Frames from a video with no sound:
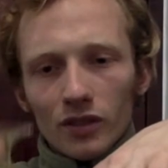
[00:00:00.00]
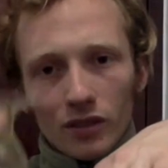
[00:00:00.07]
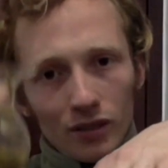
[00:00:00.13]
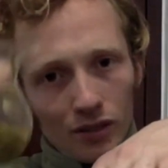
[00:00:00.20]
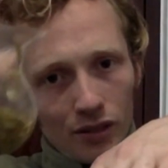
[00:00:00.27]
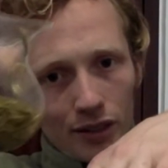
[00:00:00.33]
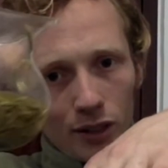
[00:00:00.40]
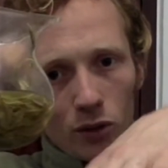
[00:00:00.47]

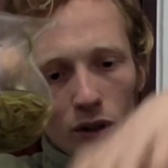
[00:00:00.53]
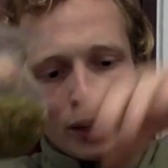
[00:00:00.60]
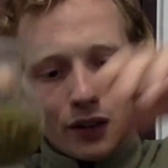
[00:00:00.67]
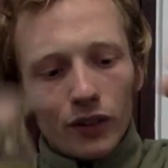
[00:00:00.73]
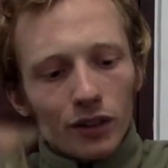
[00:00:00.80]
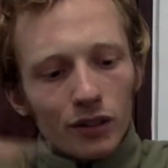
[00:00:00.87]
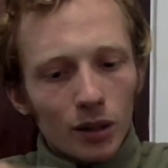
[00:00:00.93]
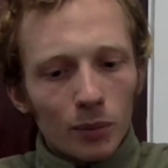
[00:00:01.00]
Still leaving
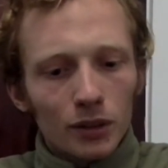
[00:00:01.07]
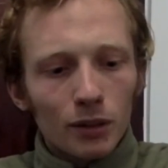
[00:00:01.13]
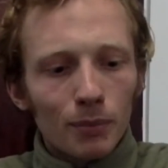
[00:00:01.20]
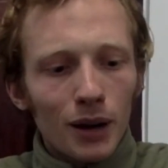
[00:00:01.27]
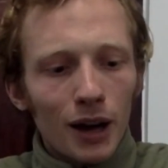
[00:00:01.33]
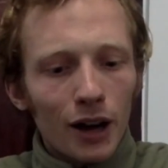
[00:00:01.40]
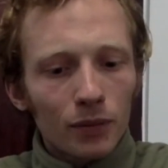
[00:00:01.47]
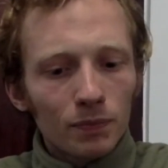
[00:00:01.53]
some at the
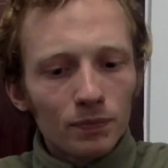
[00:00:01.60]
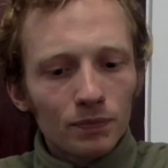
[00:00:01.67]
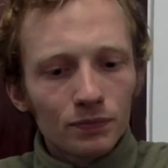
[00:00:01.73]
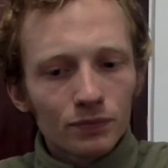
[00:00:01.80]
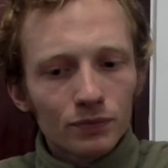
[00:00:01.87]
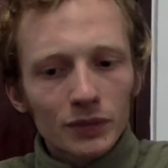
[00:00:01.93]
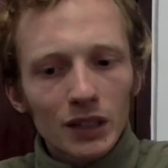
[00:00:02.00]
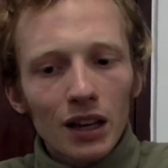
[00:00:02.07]
bottom.
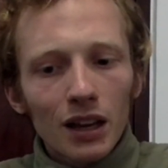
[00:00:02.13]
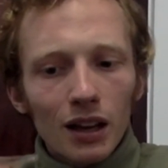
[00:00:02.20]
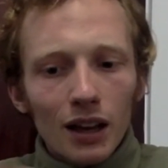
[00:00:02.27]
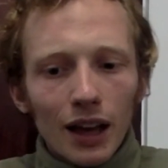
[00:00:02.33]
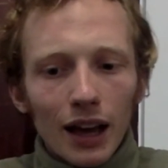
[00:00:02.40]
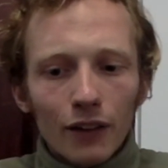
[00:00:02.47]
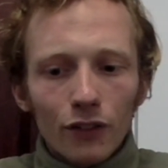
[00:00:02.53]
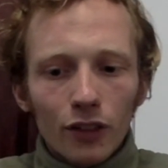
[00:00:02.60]

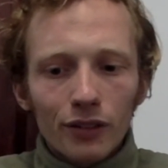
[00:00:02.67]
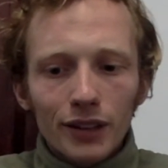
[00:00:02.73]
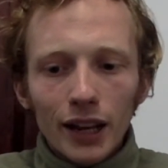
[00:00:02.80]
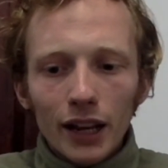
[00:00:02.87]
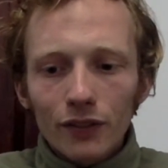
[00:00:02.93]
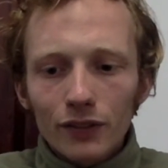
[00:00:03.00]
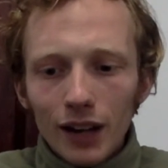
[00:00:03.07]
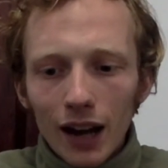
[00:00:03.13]
And for the sake of
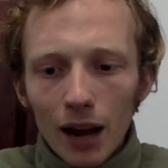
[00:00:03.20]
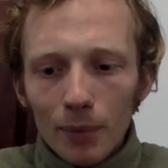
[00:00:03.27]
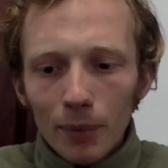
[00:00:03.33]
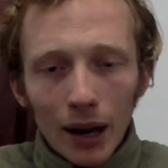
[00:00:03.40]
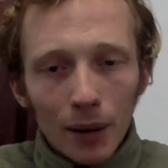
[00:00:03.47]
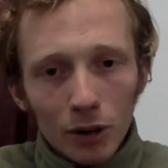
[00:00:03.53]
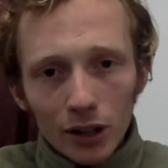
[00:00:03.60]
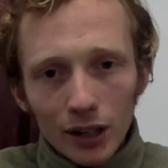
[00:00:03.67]
time, I am
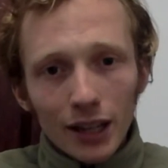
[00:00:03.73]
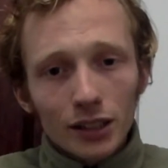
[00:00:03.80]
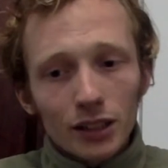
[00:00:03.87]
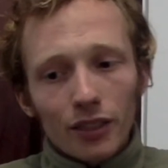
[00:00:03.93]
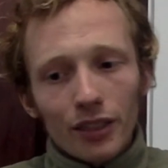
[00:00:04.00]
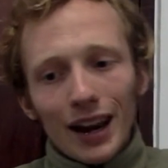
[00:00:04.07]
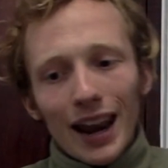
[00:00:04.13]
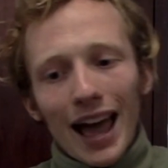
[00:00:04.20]
going to get into the
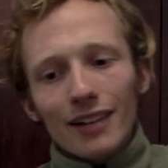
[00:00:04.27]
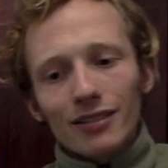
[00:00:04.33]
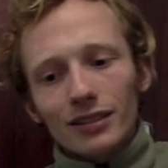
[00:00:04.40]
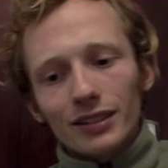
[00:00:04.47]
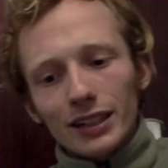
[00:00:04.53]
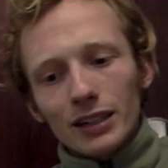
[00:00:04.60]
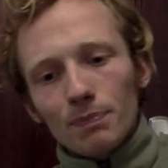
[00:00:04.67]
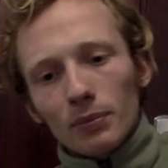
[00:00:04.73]
last
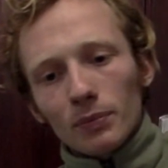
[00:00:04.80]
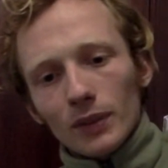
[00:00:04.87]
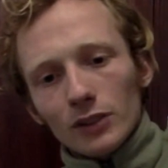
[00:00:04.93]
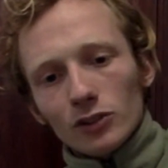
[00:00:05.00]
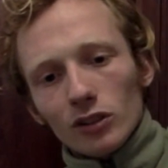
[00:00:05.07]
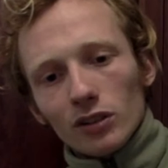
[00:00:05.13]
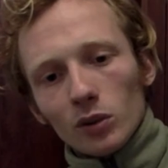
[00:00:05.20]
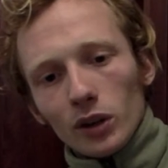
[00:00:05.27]
steep, and just
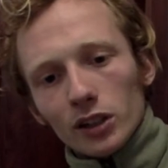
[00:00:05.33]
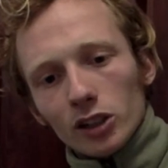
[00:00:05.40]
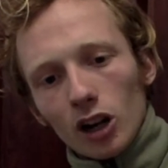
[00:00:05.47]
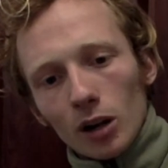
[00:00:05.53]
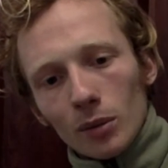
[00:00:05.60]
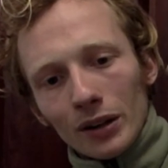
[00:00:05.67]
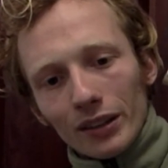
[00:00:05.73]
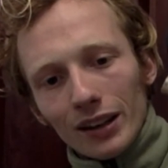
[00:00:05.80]
so we can talk
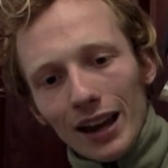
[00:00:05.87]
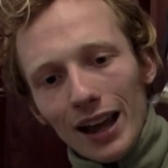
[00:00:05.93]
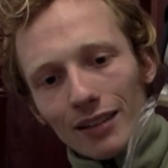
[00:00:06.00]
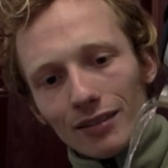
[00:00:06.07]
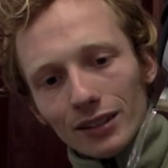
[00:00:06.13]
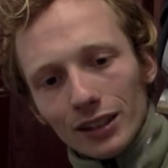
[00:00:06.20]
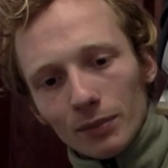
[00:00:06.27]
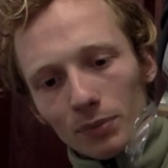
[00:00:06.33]
about the last
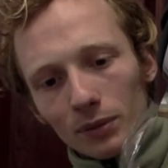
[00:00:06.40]
steep.